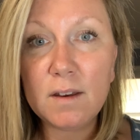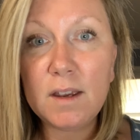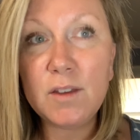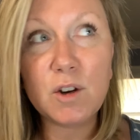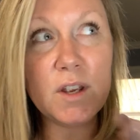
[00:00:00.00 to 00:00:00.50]

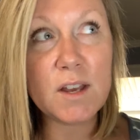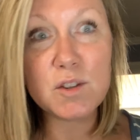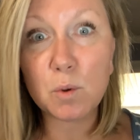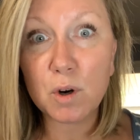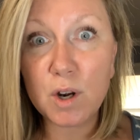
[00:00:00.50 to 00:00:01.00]
either
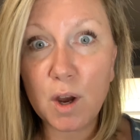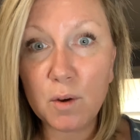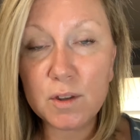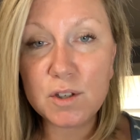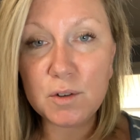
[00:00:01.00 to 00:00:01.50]
yes or no
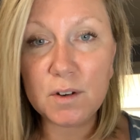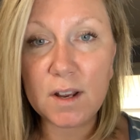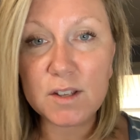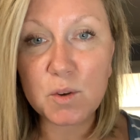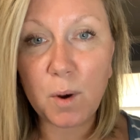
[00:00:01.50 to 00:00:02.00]
the student
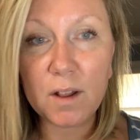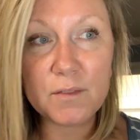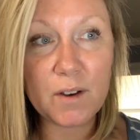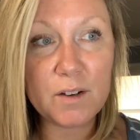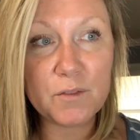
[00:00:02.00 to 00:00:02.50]
has
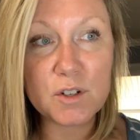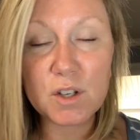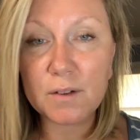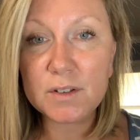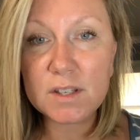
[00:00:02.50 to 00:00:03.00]
qualified for
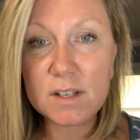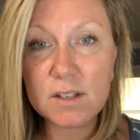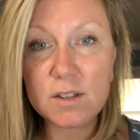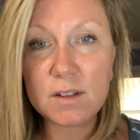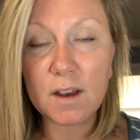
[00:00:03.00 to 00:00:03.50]

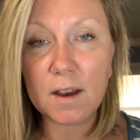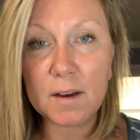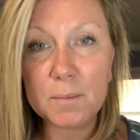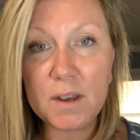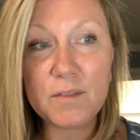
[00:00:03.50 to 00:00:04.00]
services.
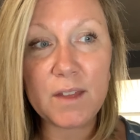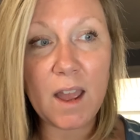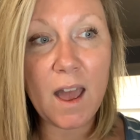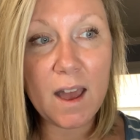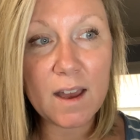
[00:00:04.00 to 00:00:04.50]
If they
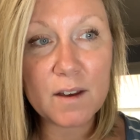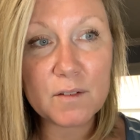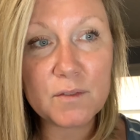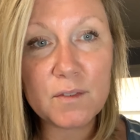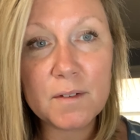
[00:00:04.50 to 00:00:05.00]
have,